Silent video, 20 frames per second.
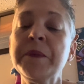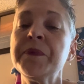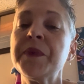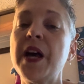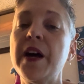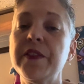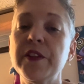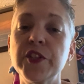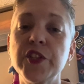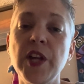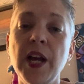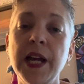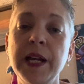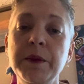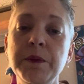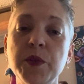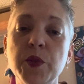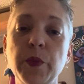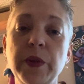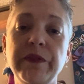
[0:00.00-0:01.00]
Other
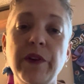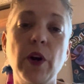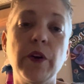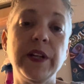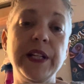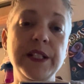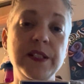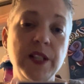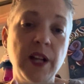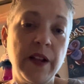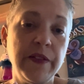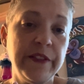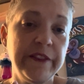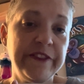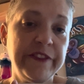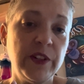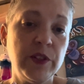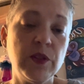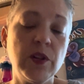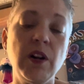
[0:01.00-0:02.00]
times we've already done the
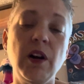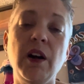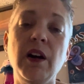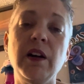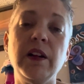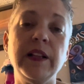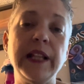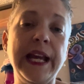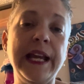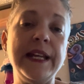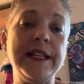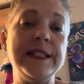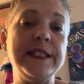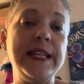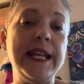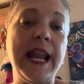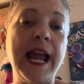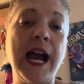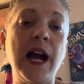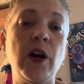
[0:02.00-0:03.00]
phone call
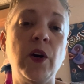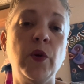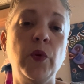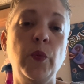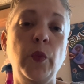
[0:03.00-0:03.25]
and now